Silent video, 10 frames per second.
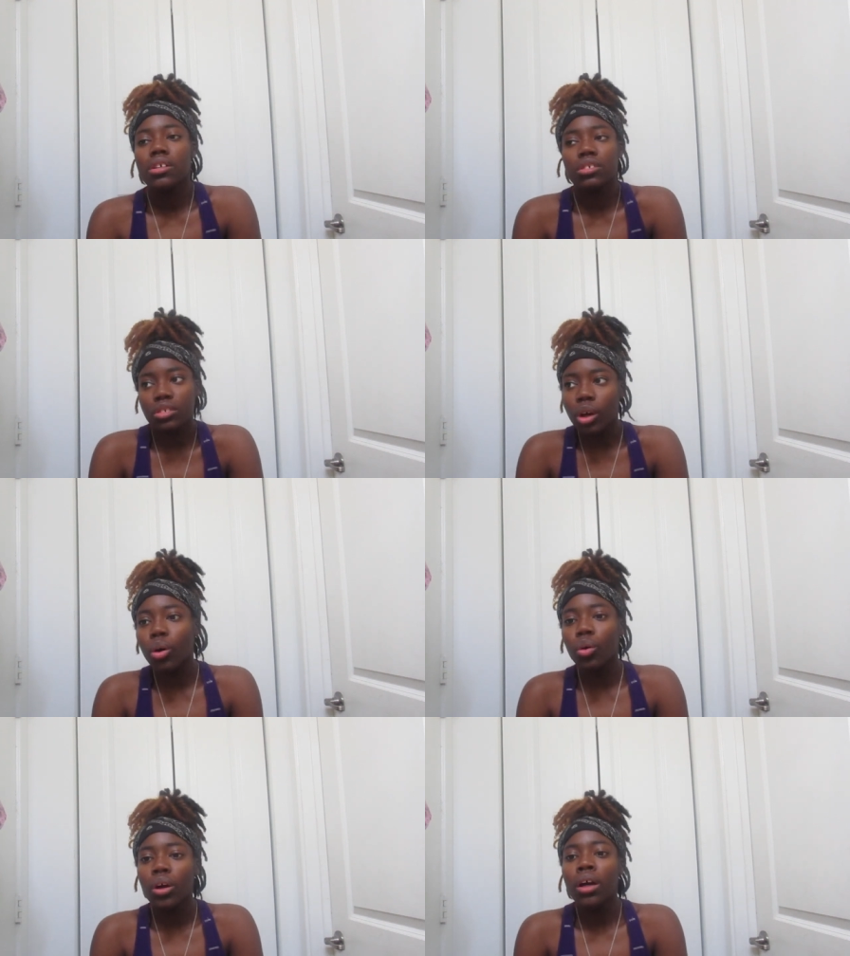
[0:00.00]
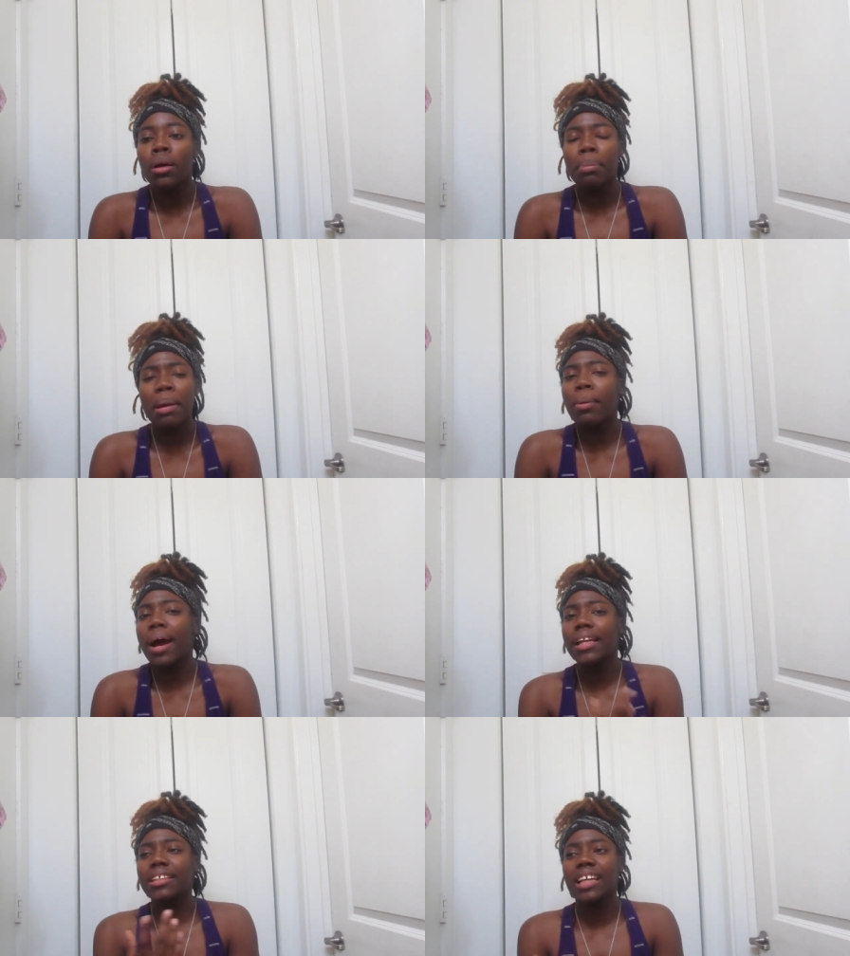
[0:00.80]
So people
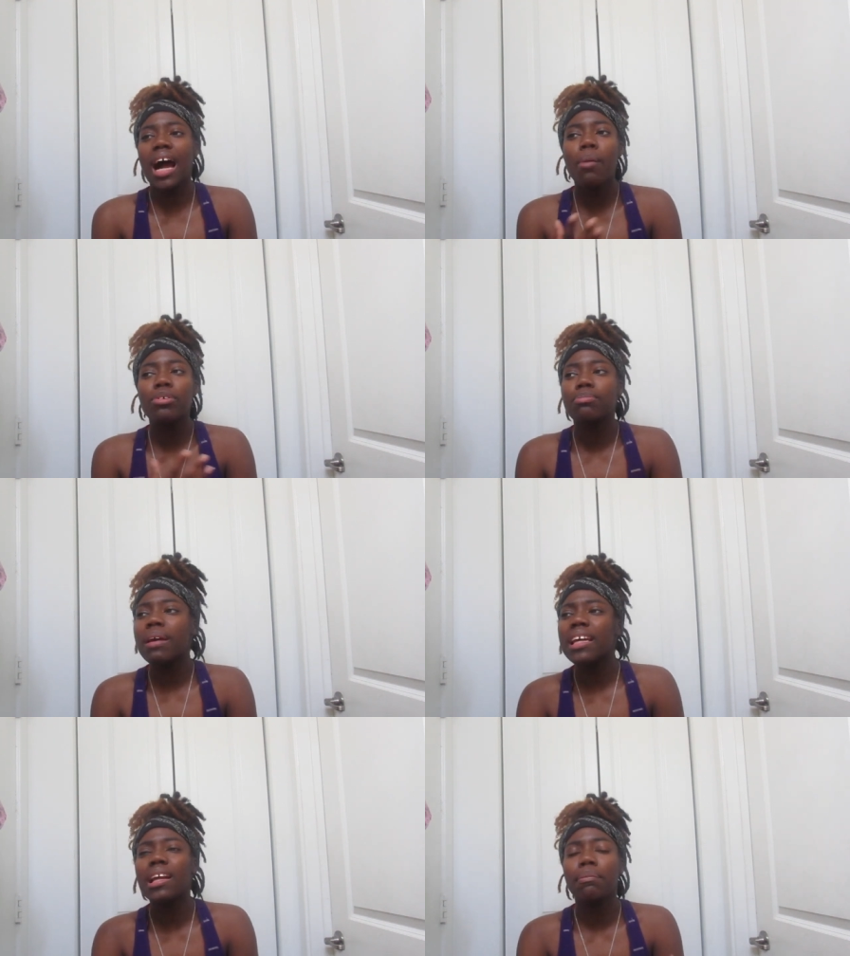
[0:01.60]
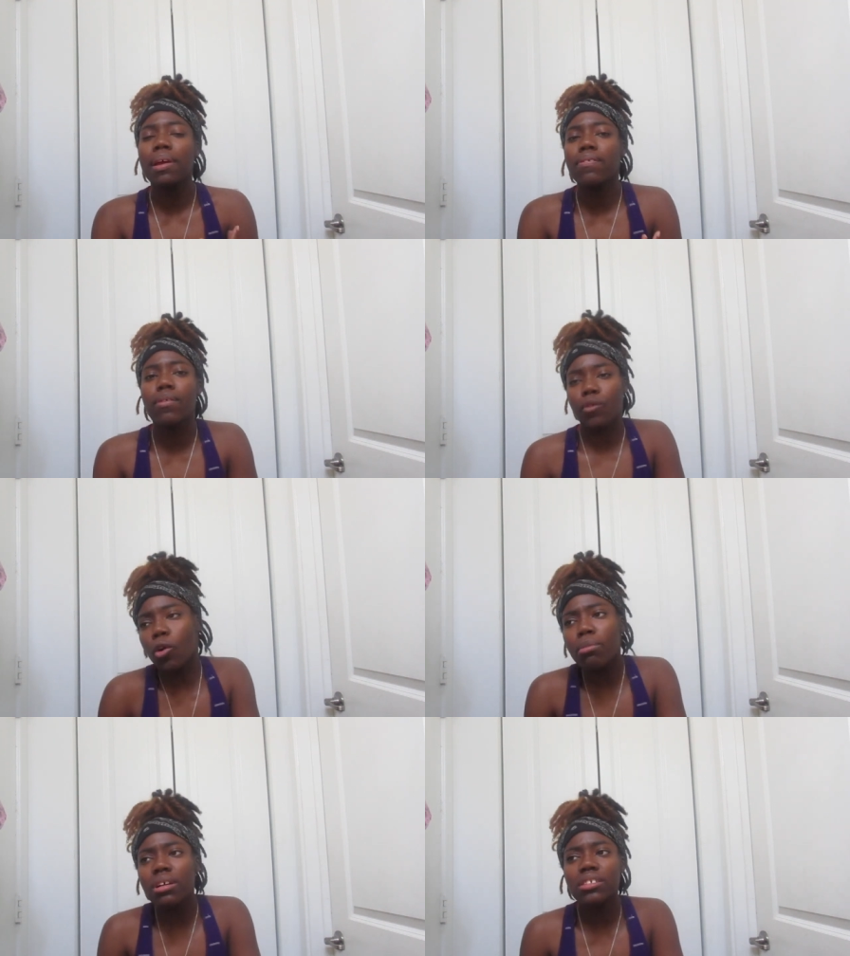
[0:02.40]
at the job was making up different
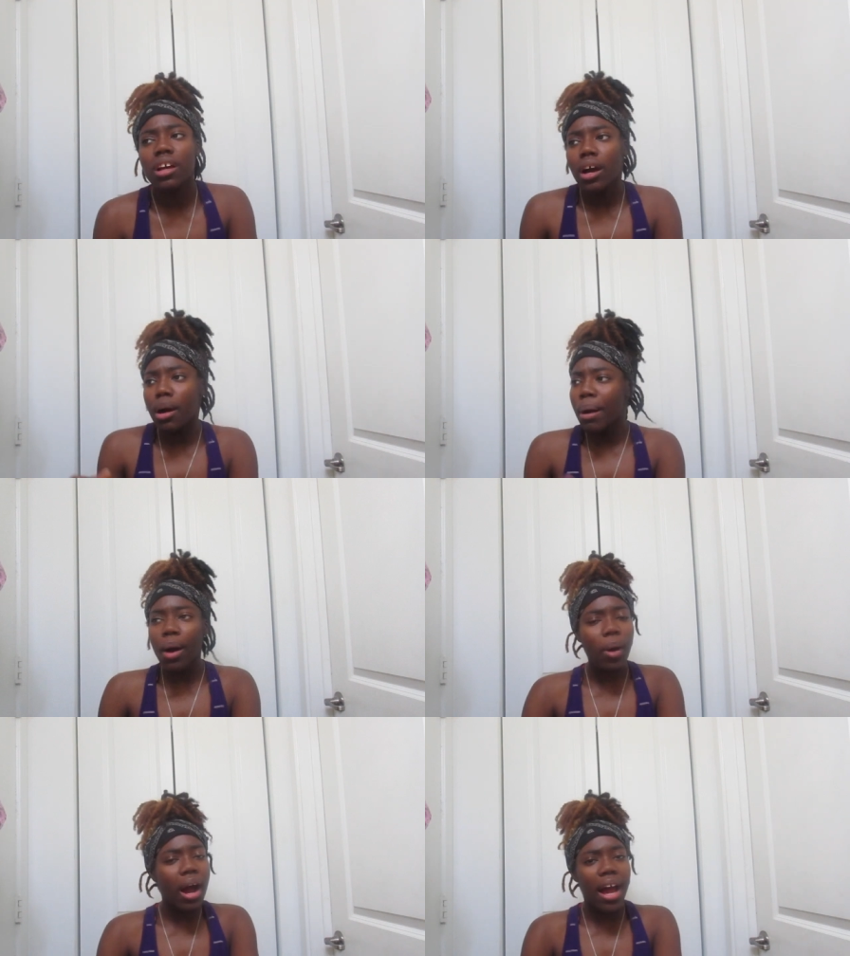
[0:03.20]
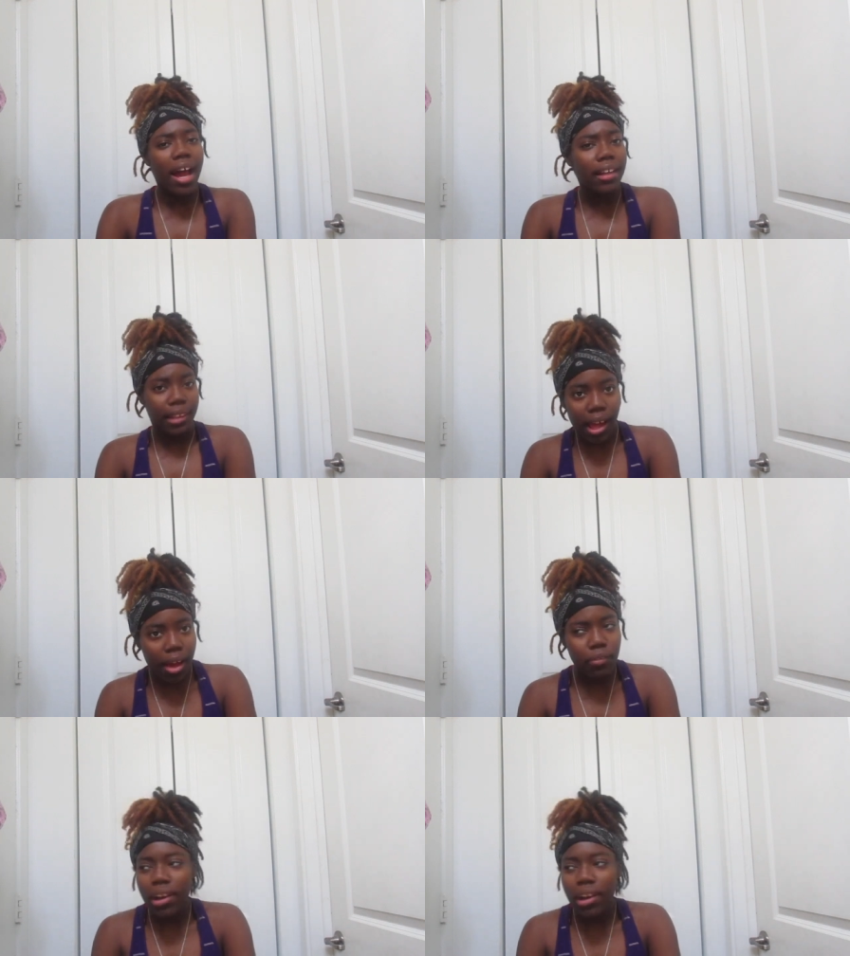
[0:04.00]
rumors about why I had left.